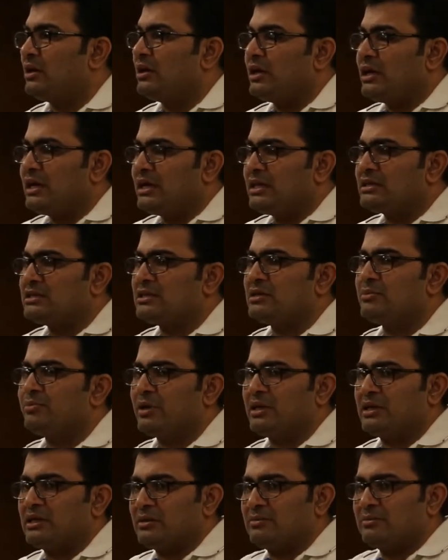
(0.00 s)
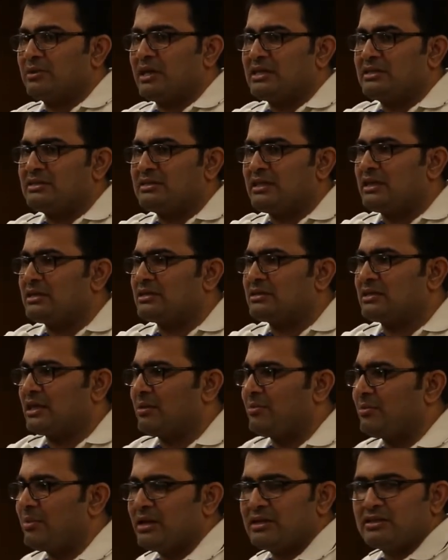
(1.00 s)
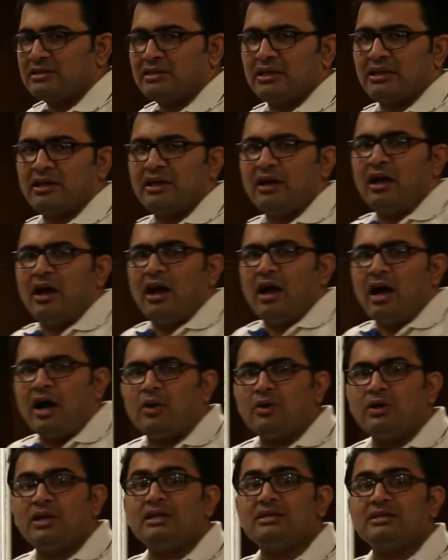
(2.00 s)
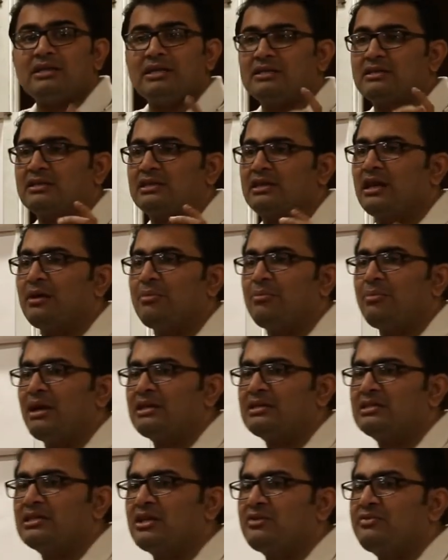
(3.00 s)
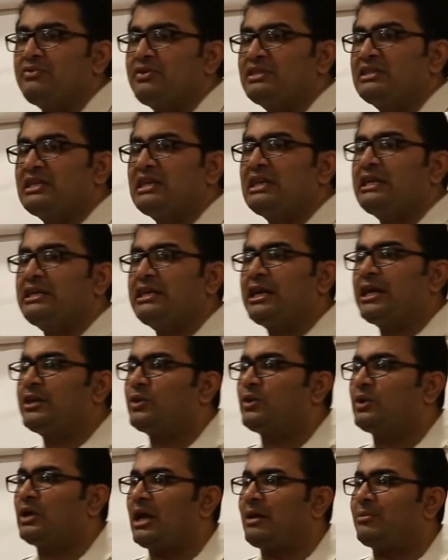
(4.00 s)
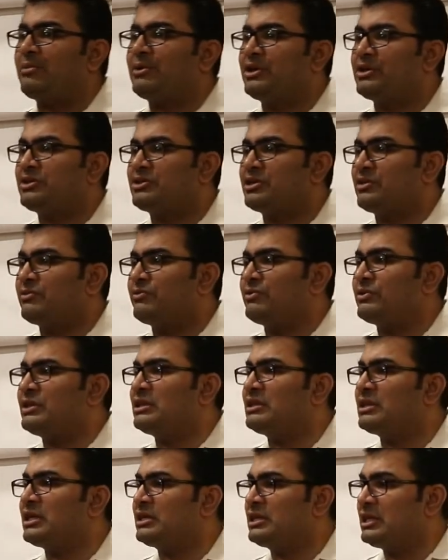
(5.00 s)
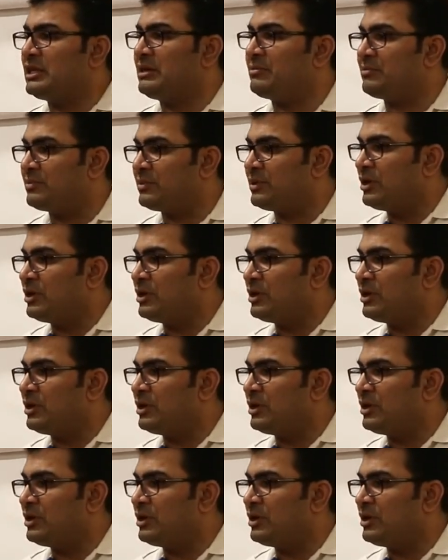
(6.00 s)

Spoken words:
In simple term, let us say Scrum Master. How does a Scrum Master facilitate collaboration within the team?